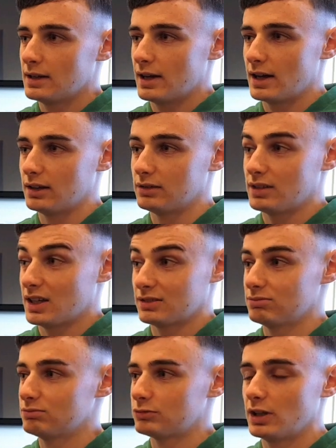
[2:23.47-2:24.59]
and
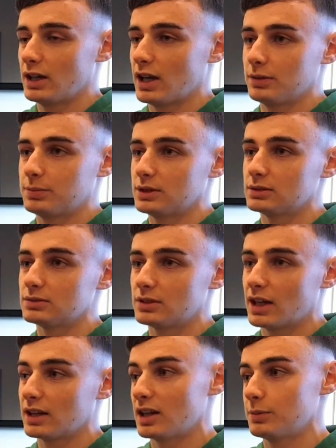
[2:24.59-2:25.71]
that really helped me to
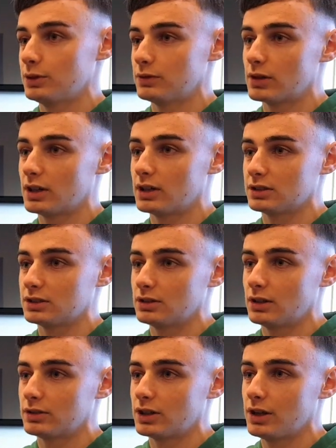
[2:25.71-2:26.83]
get that move across
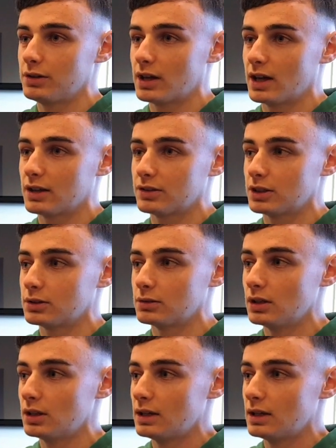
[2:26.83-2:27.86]
over to the UK. So